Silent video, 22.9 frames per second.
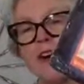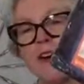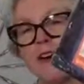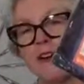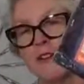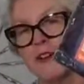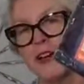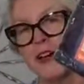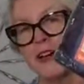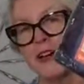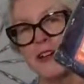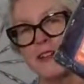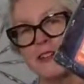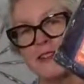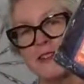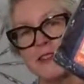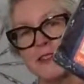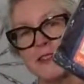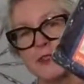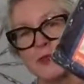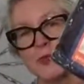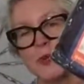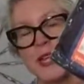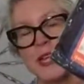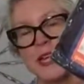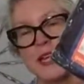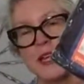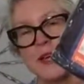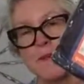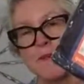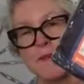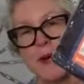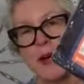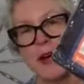all kinds of sweet
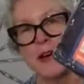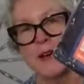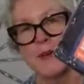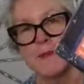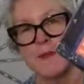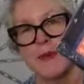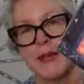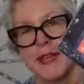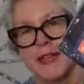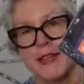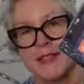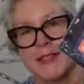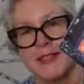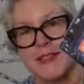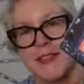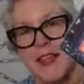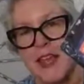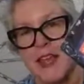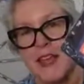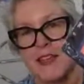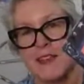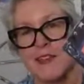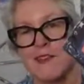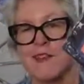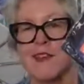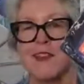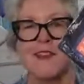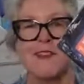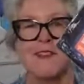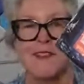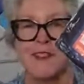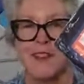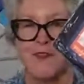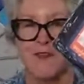compartments. You
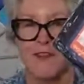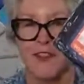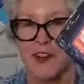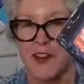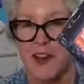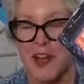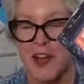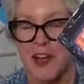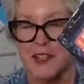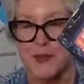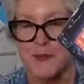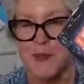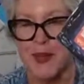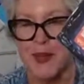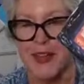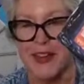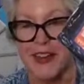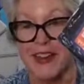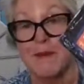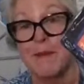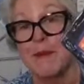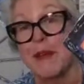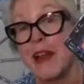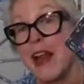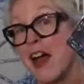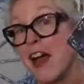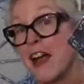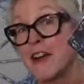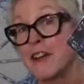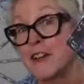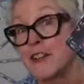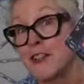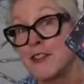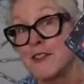could use it for cosmetic, but
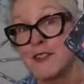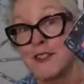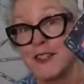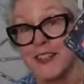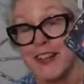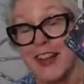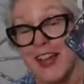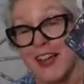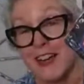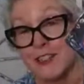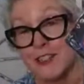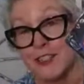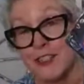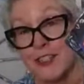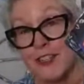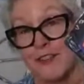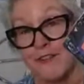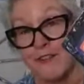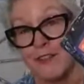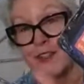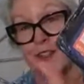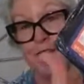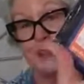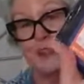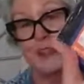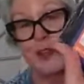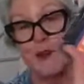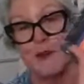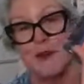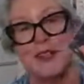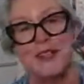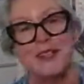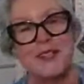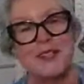I'd use it actually for
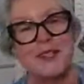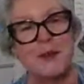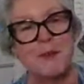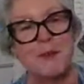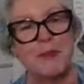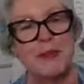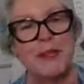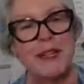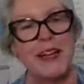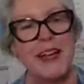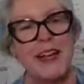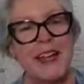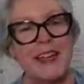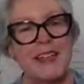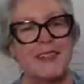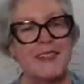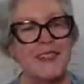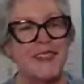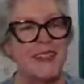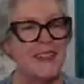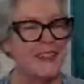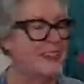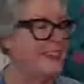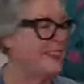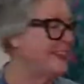sewing supplies.